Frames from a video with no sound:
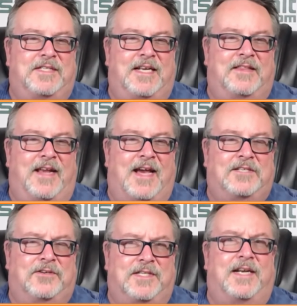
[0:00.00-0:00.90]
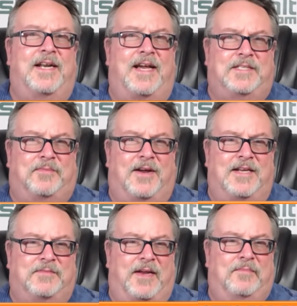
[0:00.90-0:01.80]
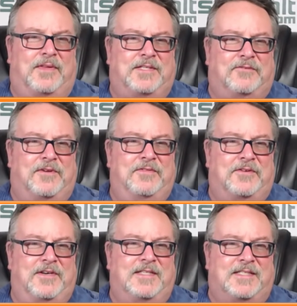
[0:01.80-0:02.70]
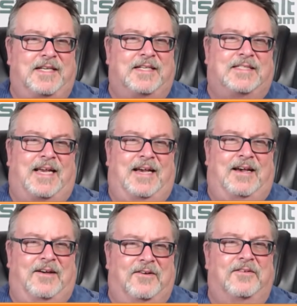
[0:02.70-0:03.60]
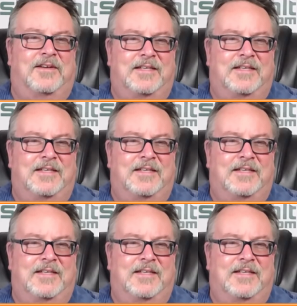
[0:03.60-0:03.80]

He had the Astros at a nice price, man, plus 136. Ow.